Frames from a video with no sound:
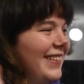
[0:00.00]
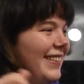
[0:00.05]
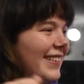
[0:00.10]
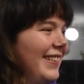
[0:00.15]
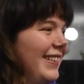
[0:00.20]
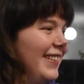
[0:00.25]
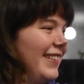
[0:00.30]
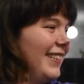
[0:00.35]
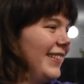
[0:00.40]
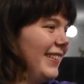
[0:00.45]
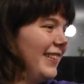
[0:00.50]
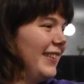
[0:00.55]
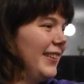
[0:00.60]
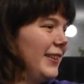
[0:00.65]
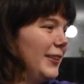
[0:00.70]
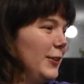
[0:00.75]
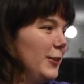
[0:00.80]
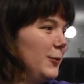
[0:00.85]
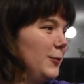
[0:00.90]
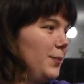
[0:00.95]
You know what I
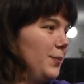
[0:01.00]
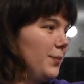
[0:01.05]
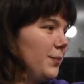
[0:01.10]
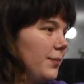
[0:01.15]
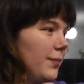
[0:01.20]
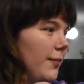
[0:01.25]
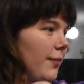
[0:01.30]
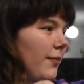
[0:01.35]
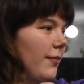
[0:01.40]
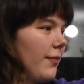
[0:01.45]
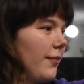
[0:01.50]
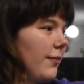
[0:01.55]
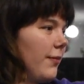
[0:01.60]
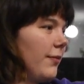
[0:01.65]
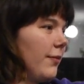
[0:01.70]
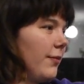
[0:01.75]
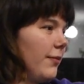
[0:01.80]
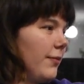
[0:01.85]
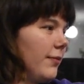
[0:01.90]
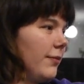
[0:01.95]
think I was really
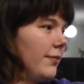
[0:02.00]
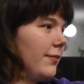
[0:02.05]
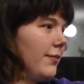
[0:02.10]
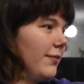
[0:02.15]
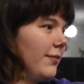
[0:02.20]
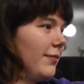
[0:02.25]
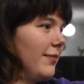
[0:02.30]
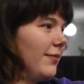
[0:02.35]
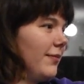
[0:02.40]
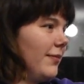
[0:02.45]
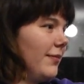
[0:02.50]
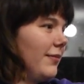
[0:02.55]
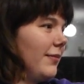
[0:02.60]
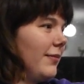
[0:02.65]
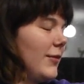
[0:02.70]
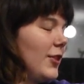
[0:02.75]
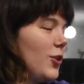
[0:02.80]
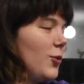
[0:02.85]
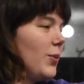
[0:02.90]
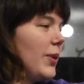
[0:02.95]
upset? Okay,
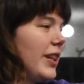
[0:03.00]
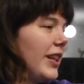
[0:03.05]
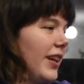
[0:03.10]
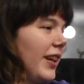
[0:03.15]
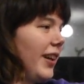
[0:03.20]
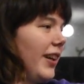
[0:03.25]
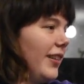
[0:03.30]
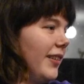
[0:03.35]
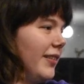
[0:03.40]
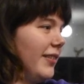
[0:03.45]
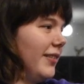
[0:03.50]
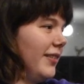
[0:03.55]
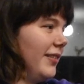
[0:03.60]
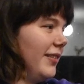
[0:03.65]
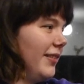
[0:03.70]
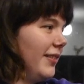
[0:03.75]
get in here.